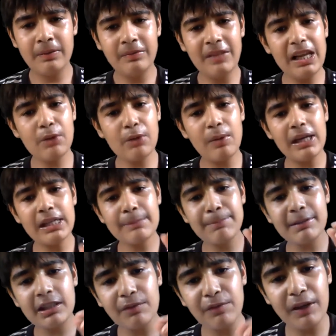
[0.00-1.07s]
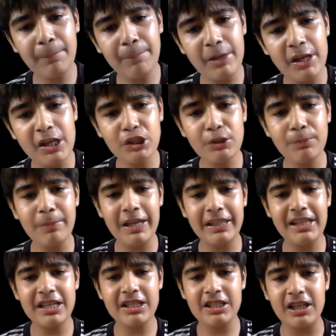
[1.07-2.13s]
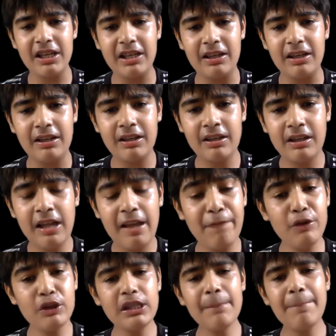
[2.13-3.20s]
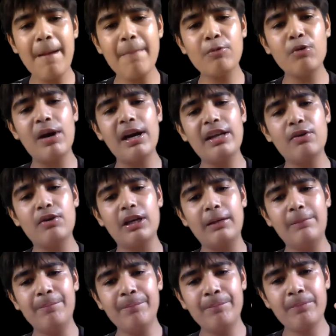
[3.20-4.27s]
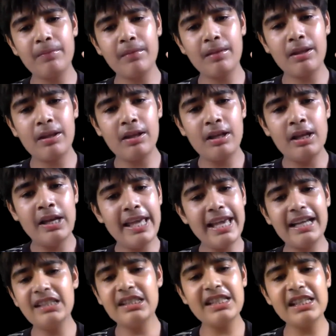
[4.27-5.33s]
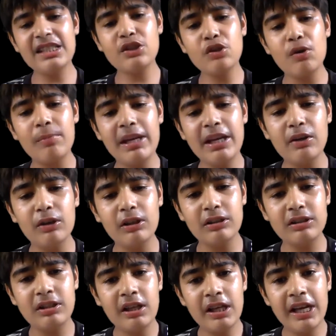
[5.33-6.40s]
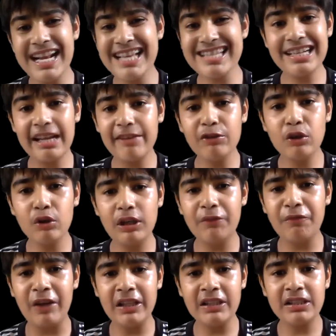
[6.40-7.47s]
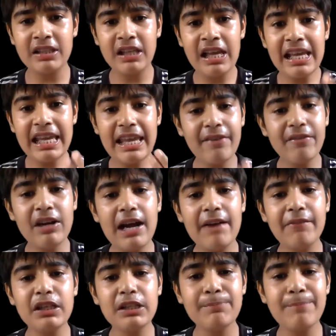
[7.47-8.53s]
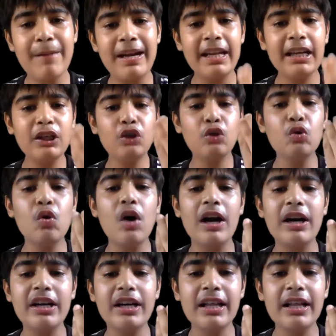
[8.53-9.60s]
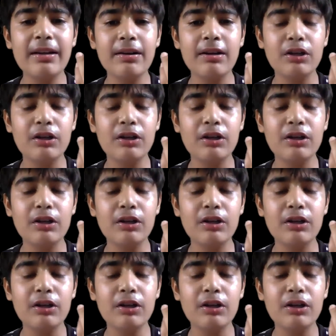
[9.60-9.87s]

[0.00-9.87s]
they require specific players to play their style. If you see Pep Guardiola, he concedes so many goals. He doesn't have a good defense. Even after spending 200